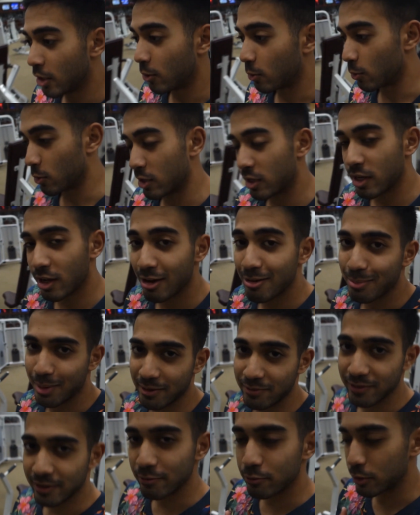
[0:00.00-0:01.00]
workout,
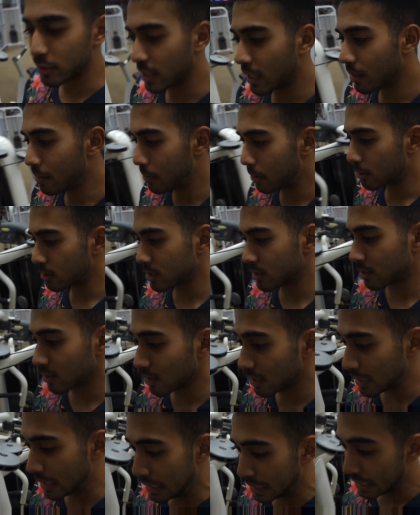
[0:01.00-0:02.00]
my favorite day
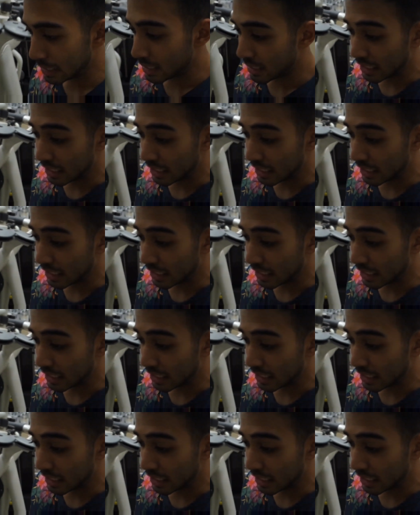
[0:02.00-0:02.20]
personally.